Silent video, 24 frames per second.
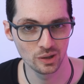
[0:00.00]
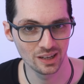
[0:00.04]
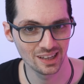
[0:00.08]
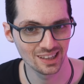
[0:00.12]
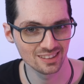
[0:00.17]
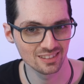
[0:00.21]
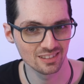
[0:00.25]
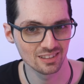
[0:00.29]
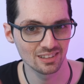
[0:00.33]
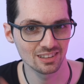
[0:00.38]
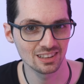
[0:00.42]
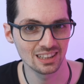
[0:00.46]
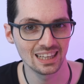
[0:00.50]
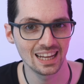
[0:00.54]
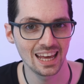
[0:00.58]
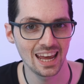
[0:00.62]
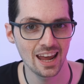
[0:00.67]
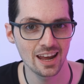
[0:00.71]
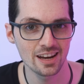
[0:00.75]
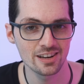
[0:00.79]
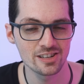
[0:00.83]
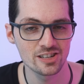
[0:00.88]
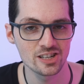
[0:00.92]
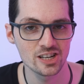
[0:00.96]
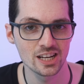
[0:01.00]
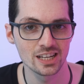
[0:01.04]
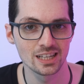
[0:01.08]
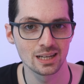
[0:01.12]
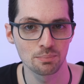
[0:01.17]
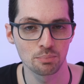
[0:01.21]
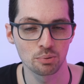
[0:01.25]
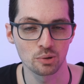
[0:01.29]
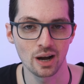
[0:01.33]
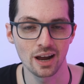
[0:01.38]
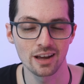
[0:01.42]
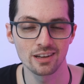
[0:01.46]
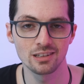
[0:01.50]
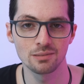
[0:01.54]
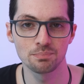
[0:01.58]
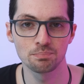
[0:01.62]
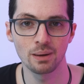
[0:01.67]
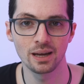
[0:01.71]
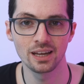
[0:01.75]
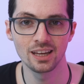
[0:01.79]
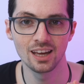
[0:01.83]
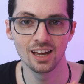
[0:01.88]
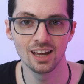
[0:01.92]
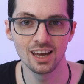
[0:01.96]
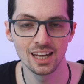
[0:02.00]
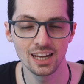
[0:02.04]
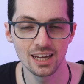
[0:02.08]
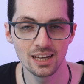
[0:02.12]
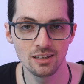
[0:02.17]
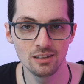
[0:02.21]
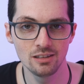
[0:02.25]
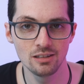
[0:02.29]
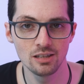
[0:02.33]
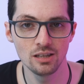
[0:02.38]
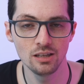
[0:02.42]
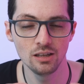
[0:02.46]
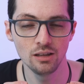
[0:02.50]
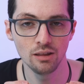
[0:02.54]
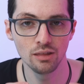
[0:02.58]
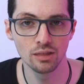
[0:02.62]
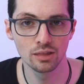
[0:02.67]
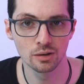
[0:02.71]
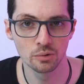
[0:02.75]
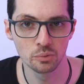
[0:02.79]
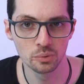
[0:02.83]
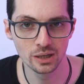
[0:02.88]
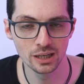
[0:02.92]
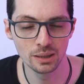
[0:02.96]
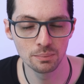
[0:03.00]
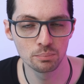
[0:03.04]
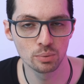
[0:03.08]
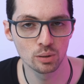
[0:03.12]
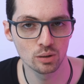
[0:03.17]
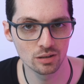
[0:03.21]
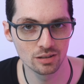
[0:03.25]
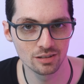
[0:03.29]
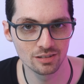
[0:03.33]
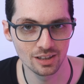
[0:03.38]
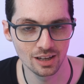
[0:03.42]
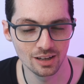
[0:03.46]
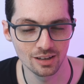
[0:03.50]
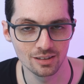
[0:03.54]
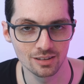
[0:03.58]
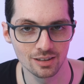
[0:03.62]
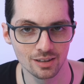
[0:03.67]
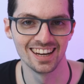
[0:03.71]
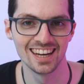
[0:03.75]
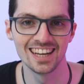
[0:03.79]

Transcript: can slash the price by 83%.